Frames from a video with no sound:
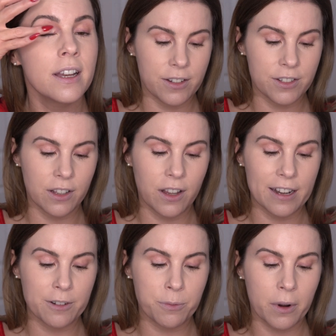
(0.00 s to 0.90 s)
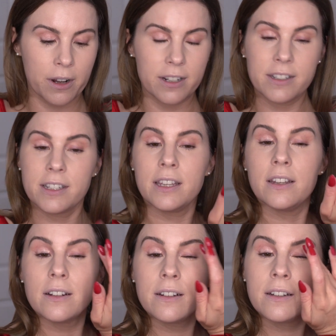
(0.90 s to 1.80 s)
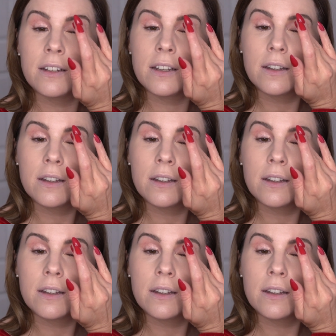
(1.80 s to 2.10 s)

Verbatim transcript: There's a lot of product in here.